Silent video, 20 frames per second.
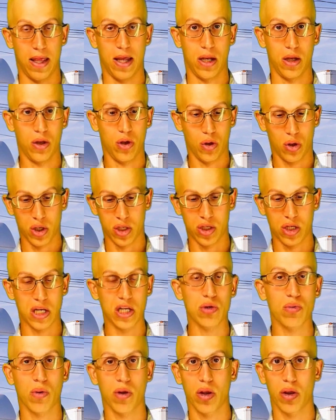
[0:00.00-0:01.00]
then you can
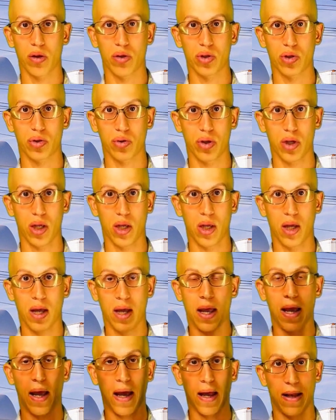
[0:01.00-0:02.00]
change one of those three,
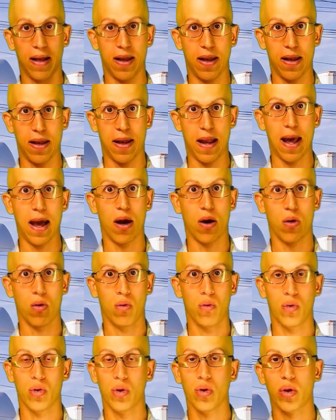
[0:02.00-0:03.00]
and
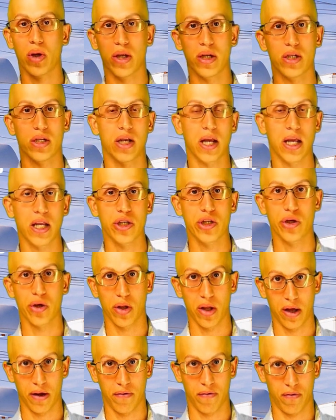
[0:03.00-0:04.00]
now you can change
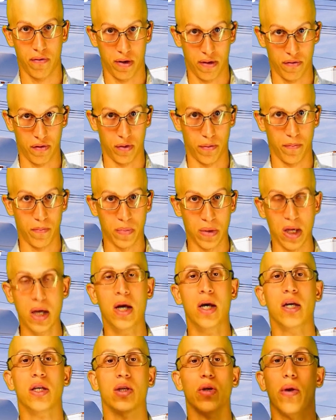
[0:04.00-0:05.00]
your life forever.
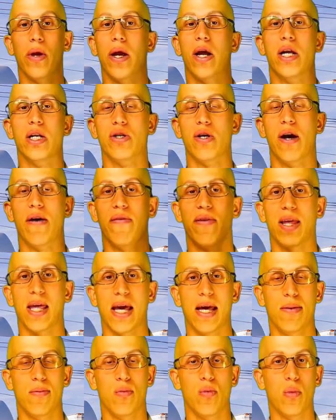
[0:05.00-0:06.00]
So here at Driving
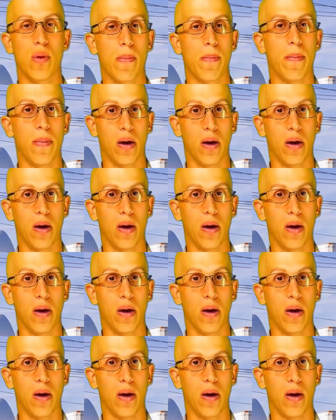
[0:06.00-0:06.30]
Academy,